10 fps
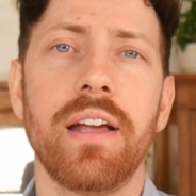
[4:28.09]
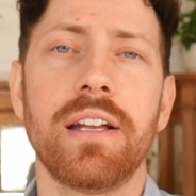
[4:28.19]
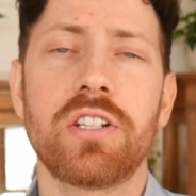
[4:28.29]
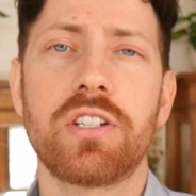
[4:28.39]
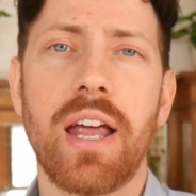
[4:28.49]

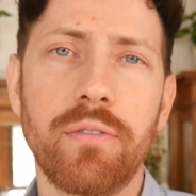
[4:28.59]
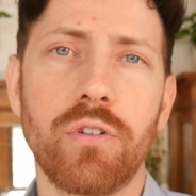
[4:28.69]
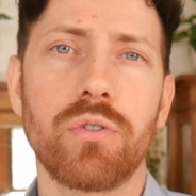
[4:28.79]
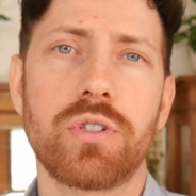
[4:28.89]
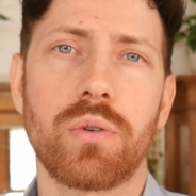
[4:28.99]

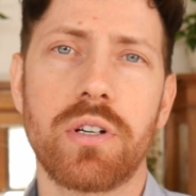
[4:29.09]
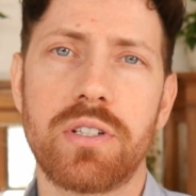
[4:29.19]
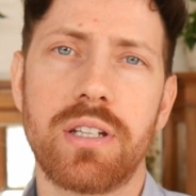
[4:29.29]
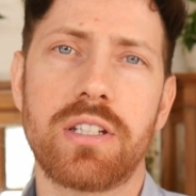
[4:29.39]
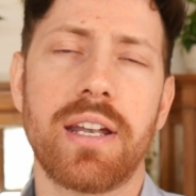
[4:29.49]
several
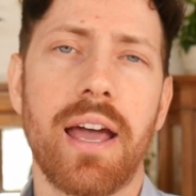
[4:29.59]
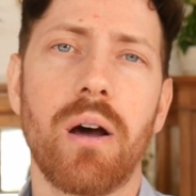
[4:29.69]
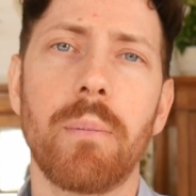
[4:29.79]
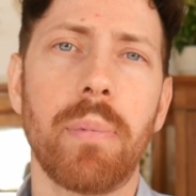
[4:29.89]
sources now